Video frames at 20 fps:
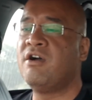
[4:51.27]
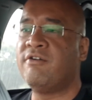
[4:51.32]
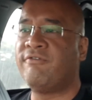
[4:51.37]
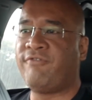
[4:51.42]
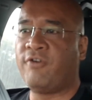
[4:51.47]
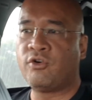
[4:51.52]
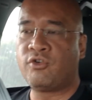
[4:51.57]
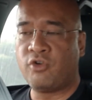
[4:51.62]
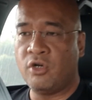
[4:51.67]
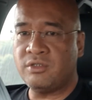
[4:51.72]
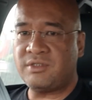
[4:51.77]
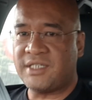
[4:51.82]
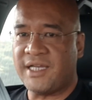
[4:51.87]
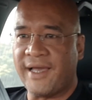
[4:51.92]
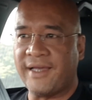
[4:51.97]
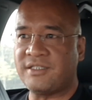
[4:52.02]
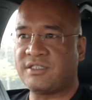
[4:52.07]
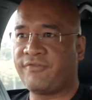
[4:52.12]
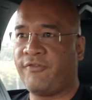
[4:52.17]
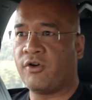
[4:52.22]
for road
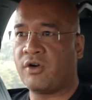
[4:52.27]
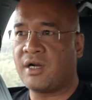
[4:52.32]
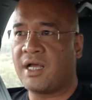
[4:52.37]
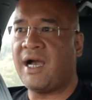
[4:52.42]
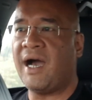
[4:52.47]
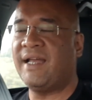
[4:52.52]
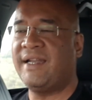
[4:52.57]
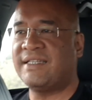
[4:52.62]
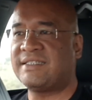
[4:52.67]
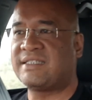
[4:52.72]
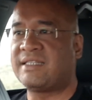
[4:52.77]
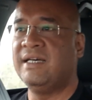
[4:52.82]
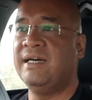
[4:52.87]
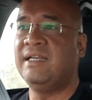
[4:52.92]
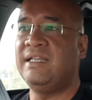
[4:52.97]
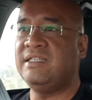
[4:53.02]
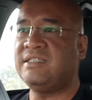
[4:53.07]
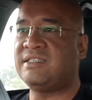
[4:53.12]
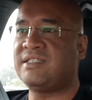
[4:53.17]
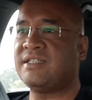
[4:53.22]
tax for a car that's
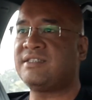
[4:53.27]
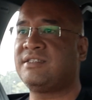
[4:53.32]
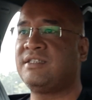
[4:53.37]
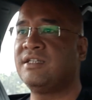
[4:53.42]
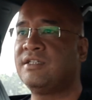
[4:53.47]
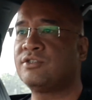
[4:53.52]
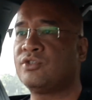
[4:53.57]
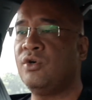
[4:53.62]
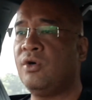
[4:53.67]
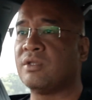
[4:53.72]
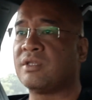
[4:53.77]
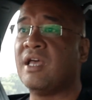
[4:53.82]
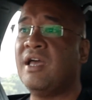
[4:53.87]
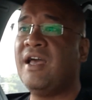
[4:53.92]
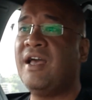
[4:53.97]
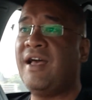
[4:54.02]
36 years old,